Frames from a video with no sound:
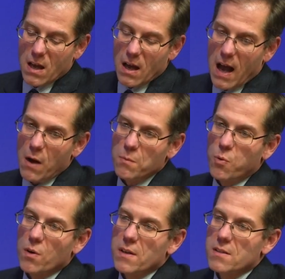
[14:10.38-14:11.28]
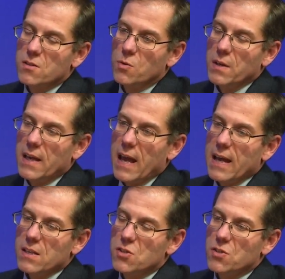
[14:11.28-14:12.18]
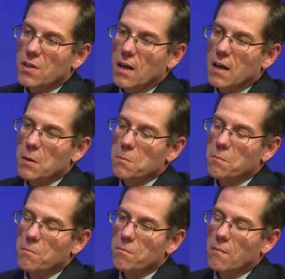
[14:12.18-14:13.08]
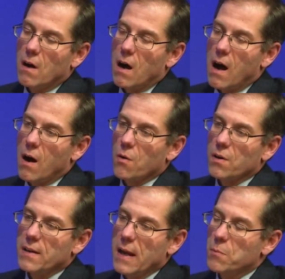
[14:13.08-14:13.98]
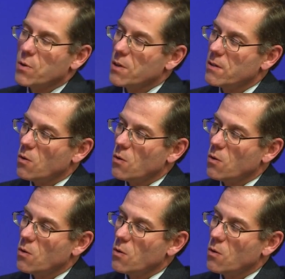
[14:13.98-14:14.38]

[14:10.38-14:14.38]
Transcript: How important is it to engage our neighborhood